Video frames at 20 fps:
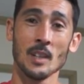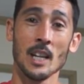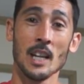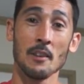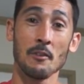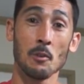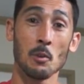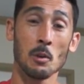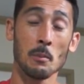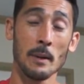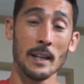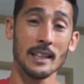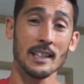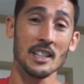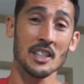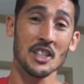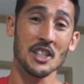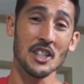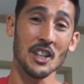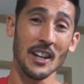If you wanna make
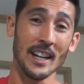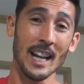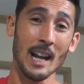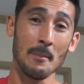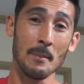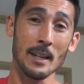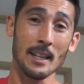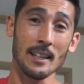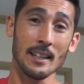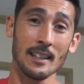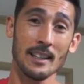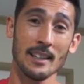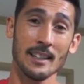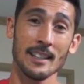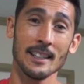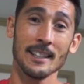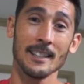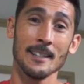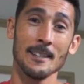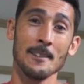this dynamic,
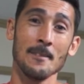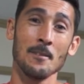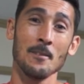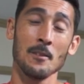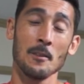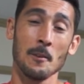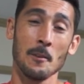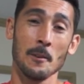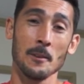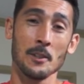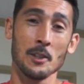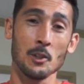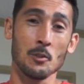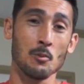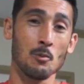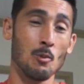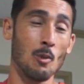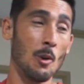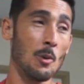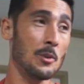
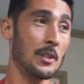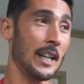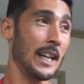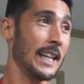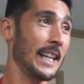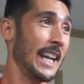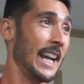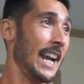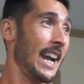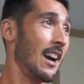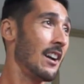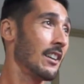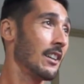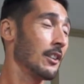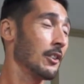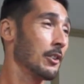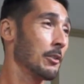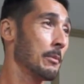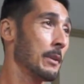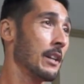just rotate out
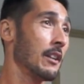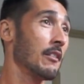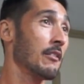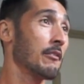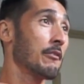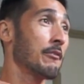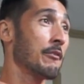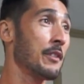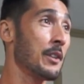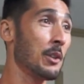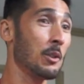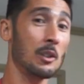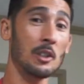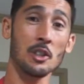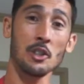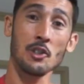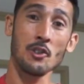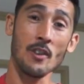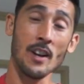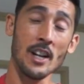a little bit, feel the
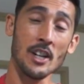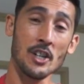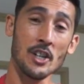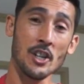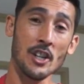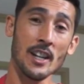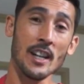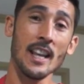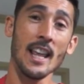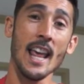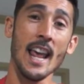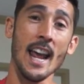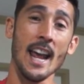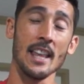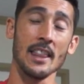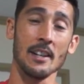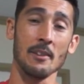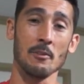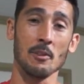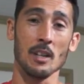stretch,
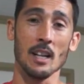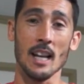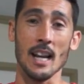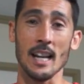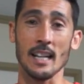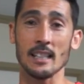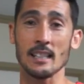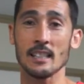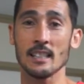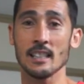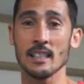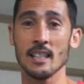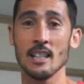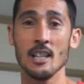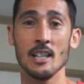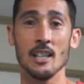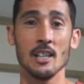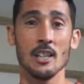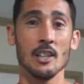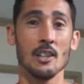and then relax.
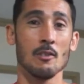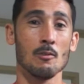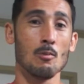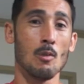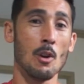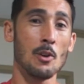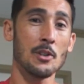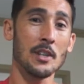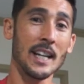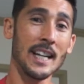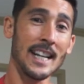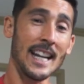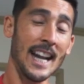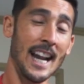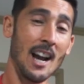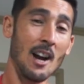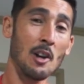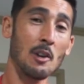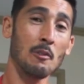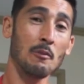Rotate
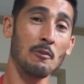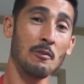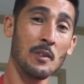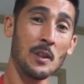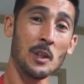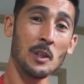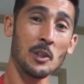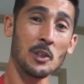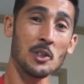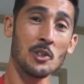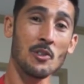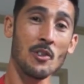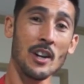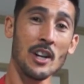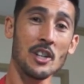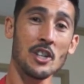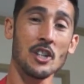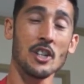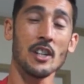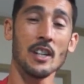out, feel the
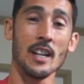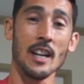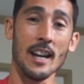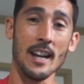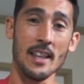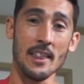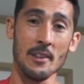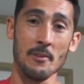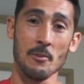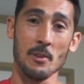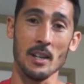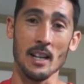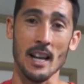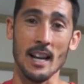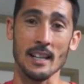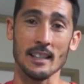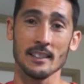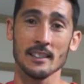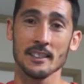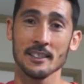stretch, and then
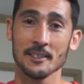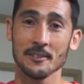relax.